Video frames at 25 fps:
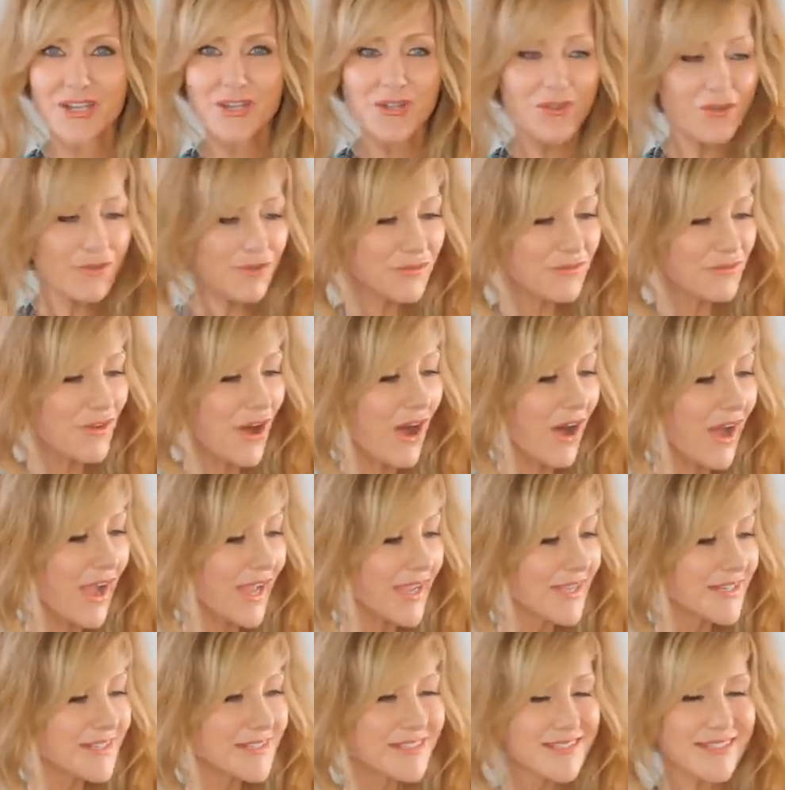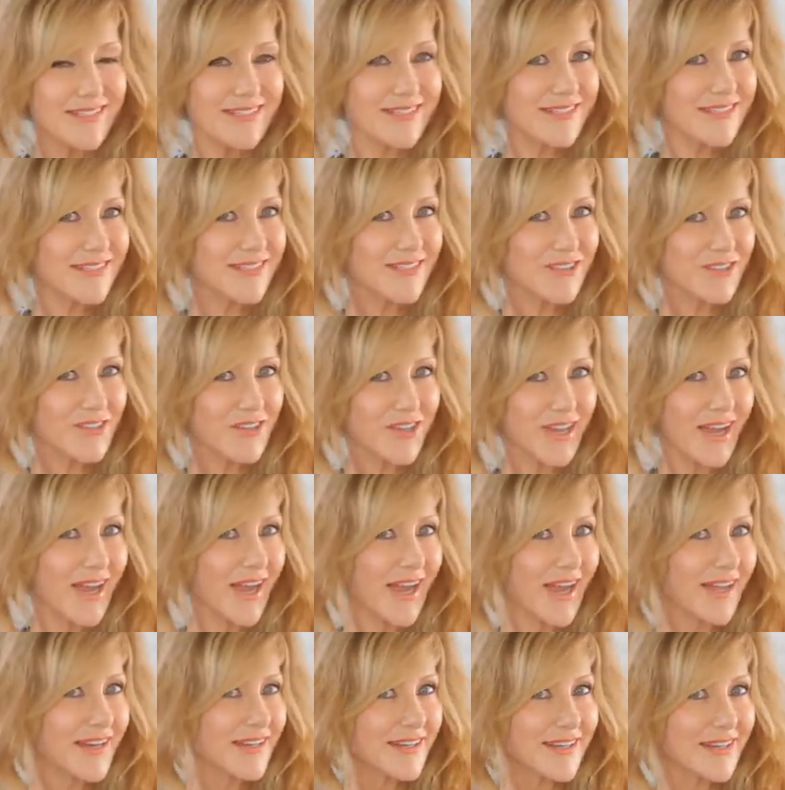you'll find that you
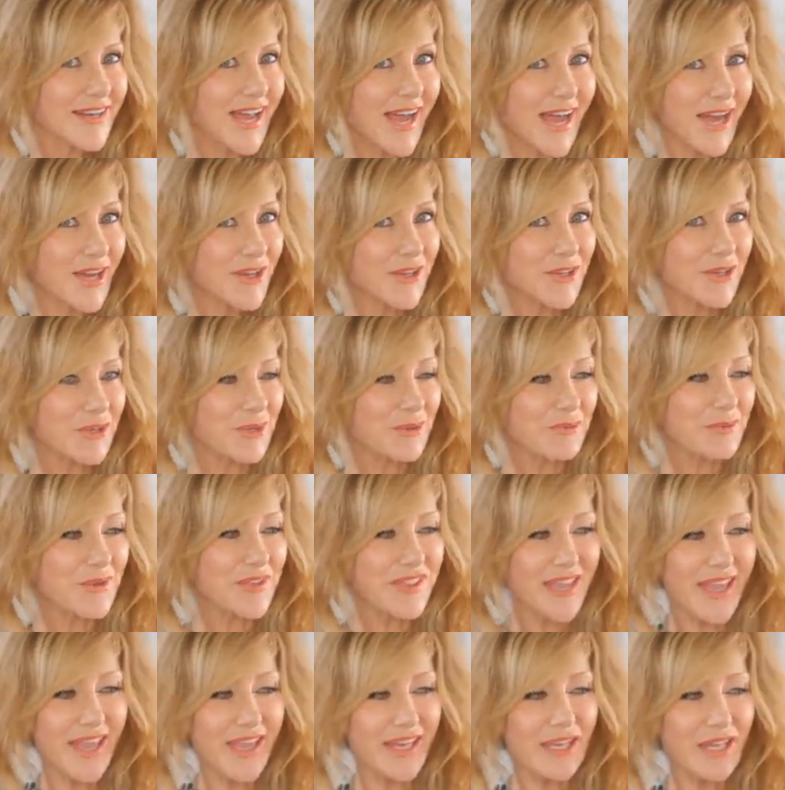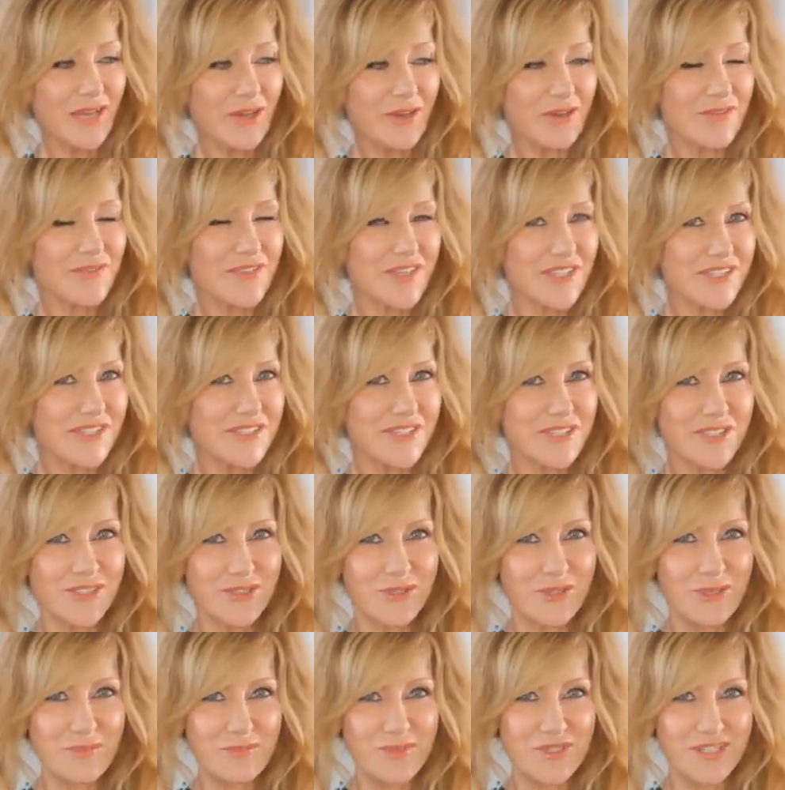can't argue with any of these
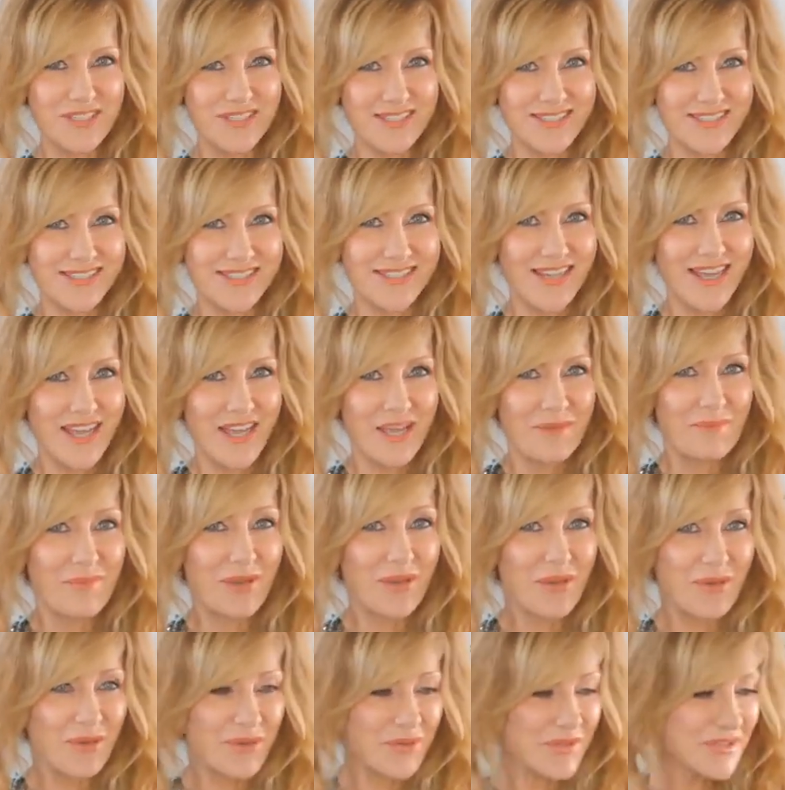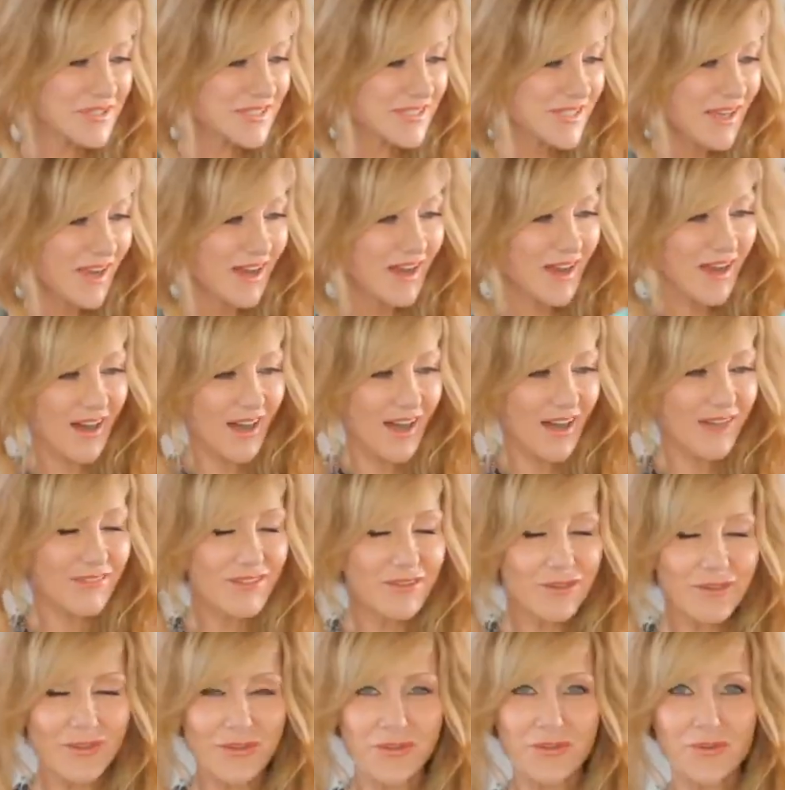descriptions, because
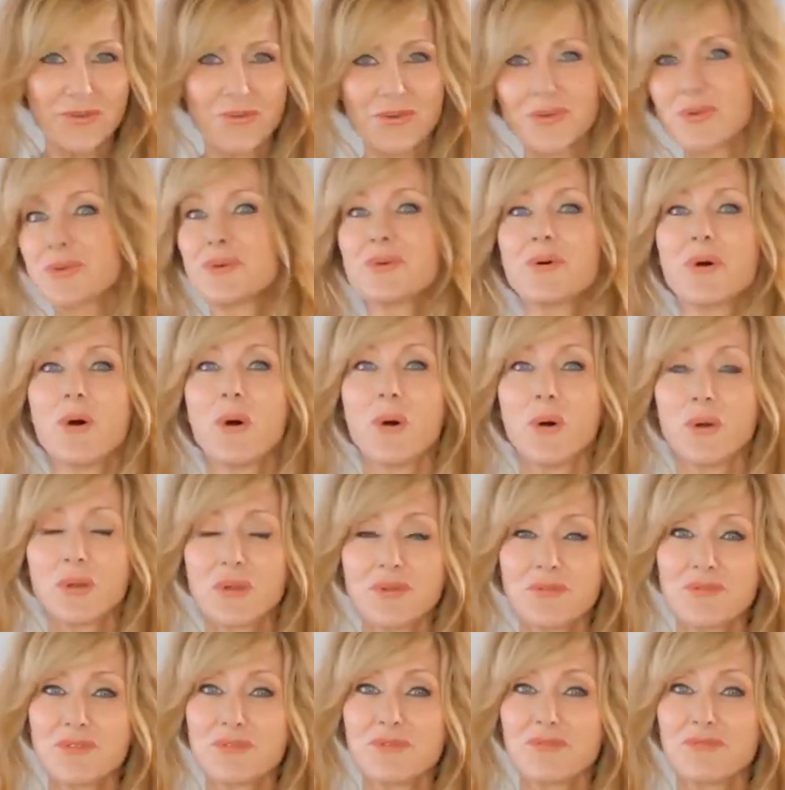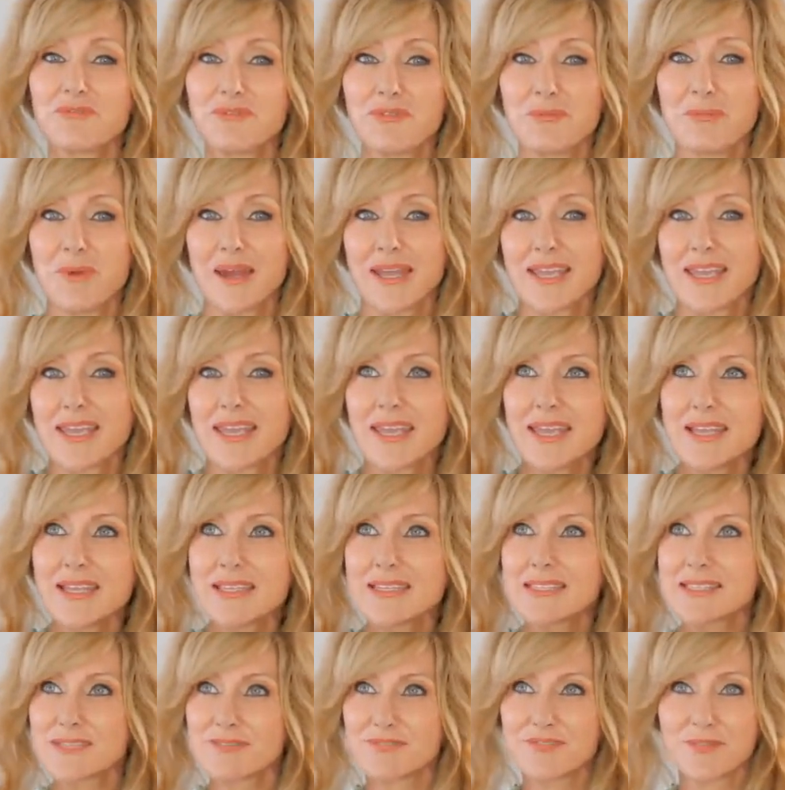I've looked through all of them for my
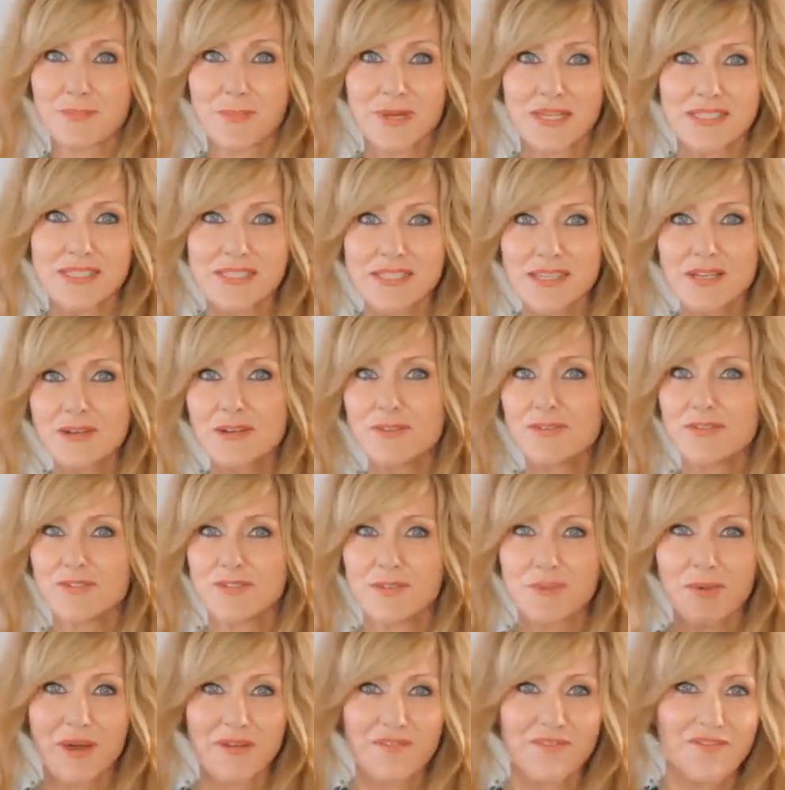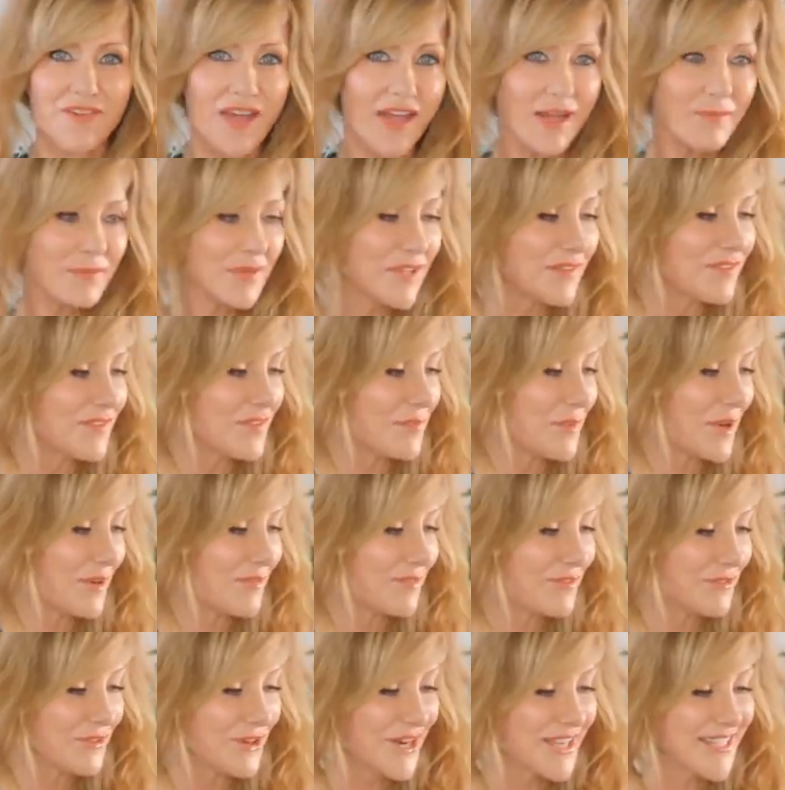kids, for myself, for my family, for
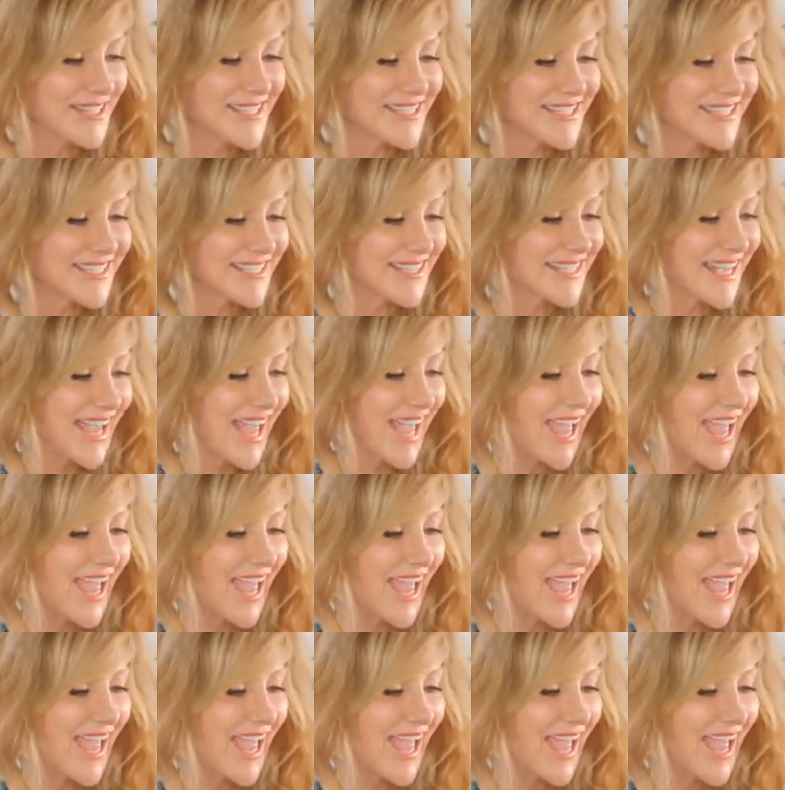my friends,